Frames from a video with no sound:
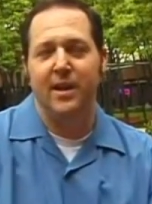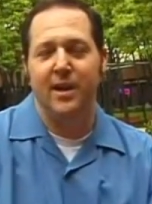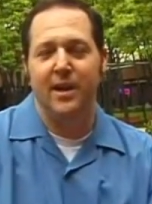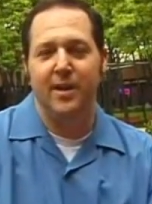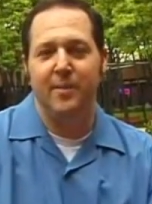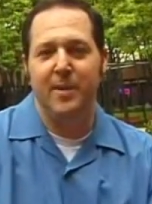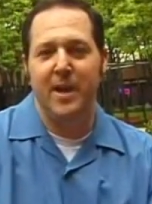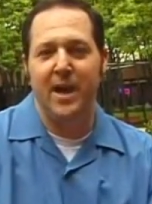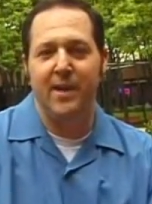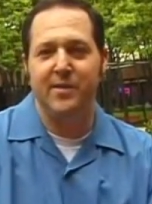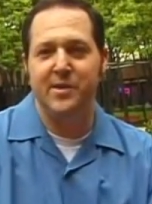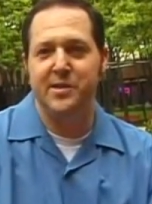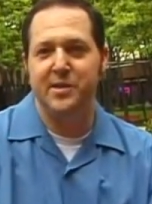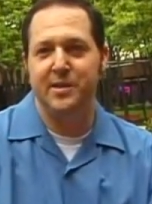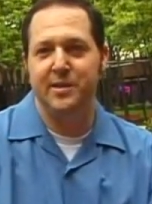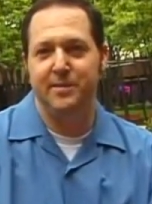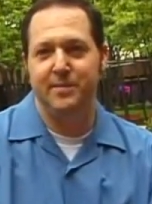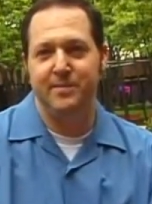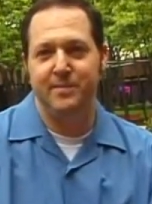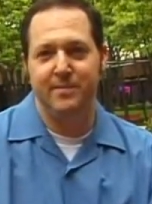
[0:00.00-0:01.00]

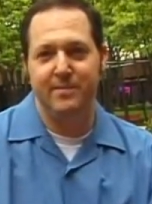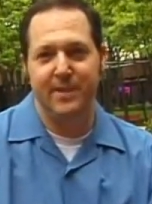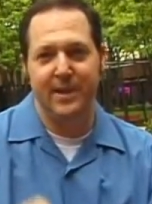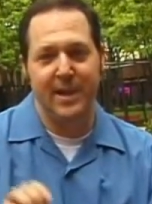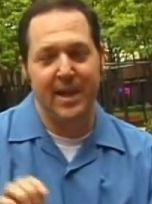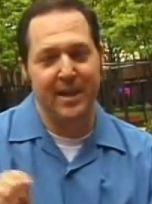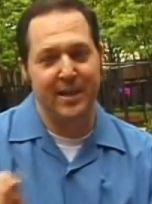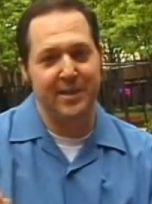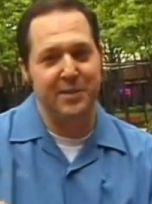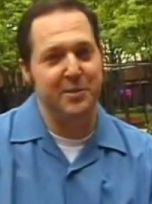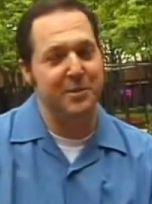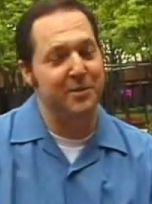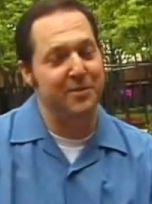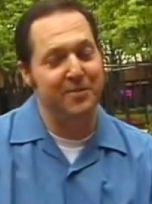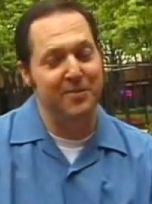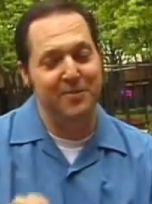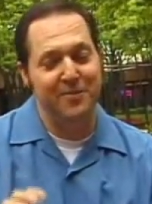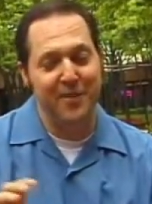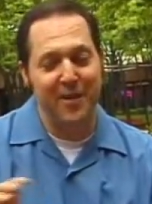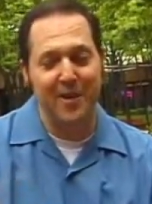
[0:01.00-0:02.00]
Obviously, he got into
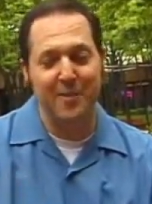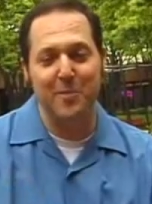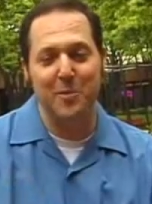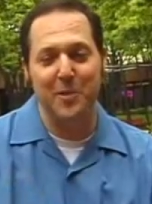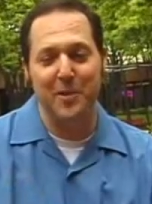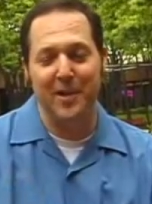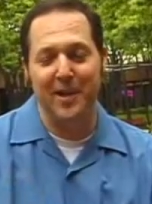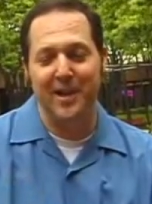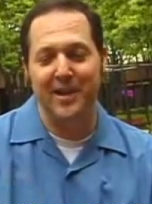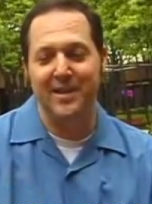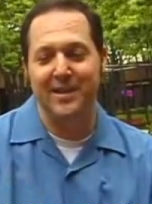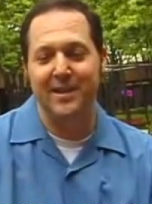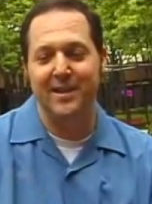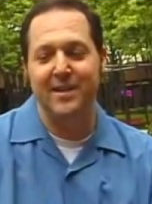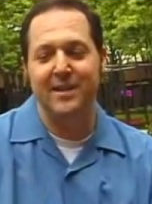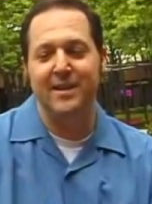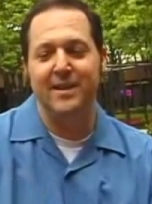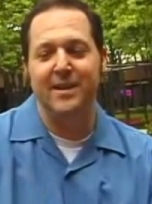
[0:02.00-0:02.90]
it far more than I did.